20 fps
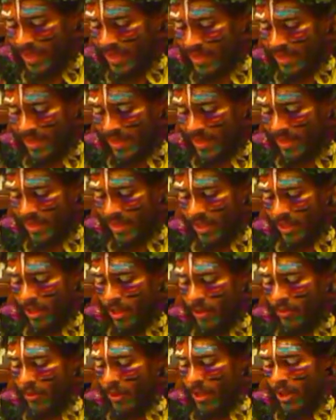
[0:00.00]
consisting
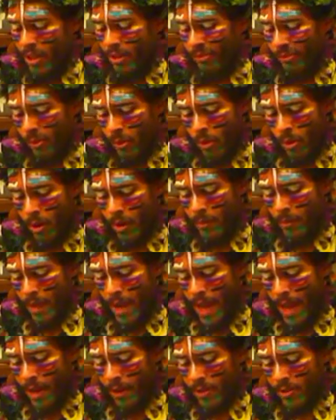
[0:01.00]
of foreign
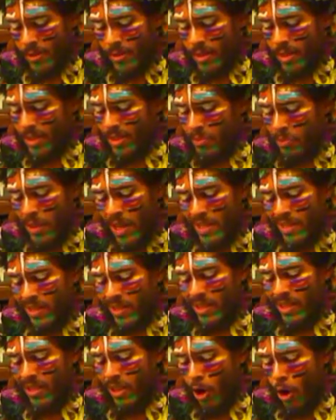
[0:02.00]
matters,
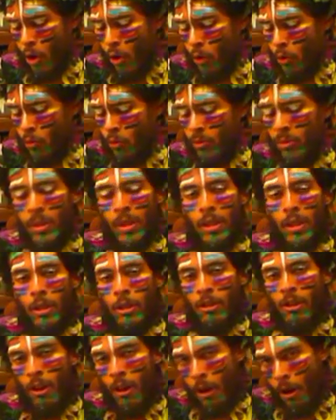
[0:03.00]
especially old,
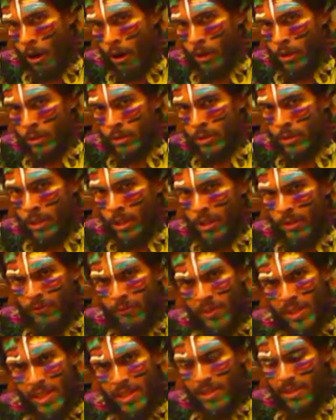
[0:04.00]
hardened
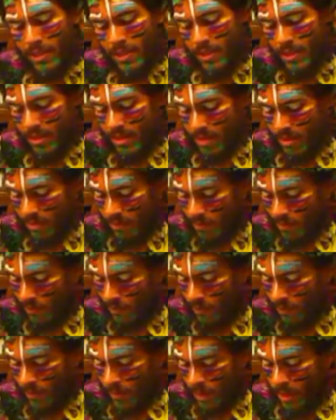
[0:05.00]
feces.
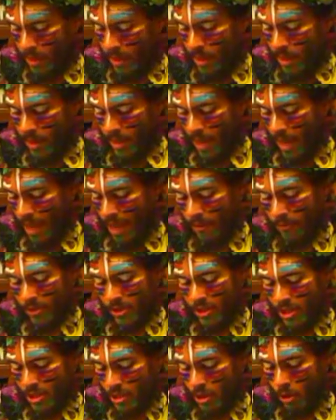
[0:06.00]
The
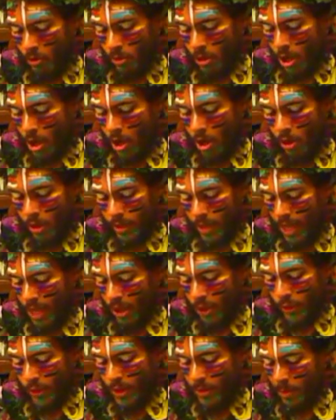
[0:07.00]
average so-called
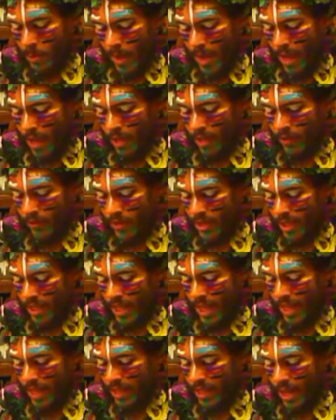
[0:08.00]
healthy man of
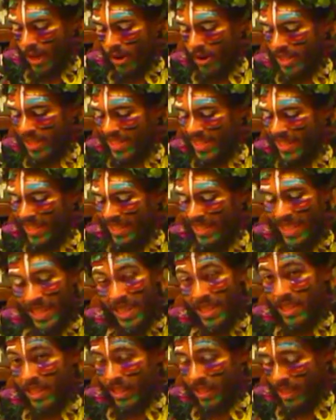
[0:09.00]
today carries
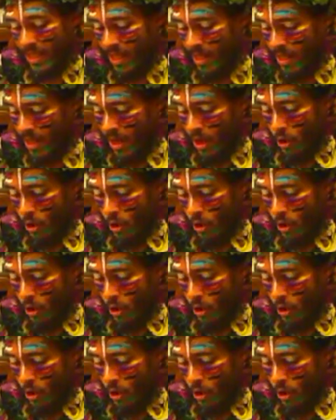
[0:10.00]
continually